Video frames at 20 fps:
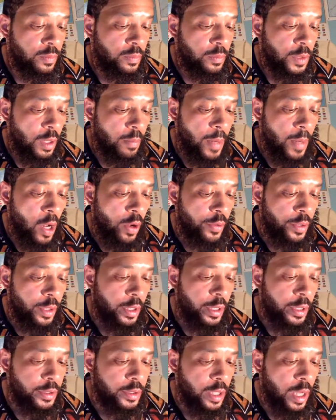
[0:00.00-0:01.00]
Come on
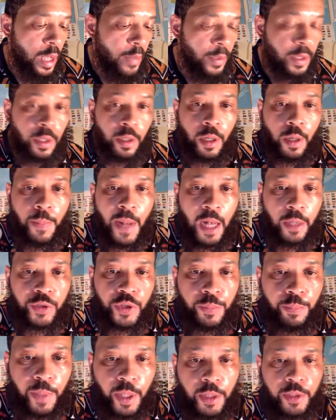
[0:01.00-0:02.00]
in. It's time to get up out
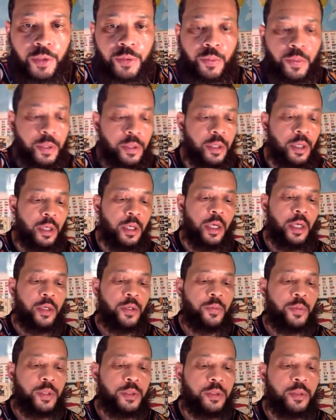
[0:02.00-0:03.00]
your misery, your
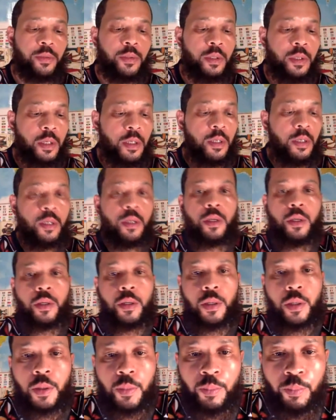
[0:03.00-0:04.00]
ignorance, or
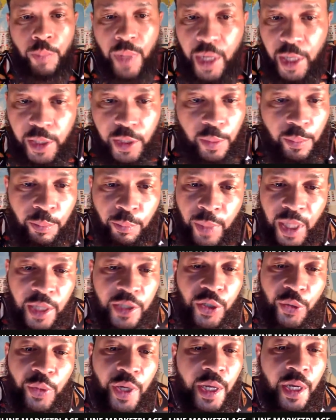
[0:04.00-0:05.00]

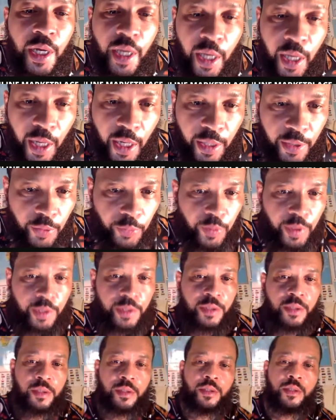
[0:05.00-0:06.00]
misery or
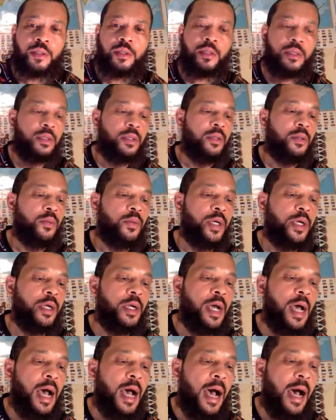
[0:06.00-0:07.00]
ignorance. We in
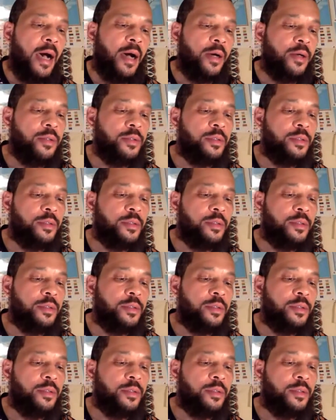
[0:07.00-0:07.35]
the house.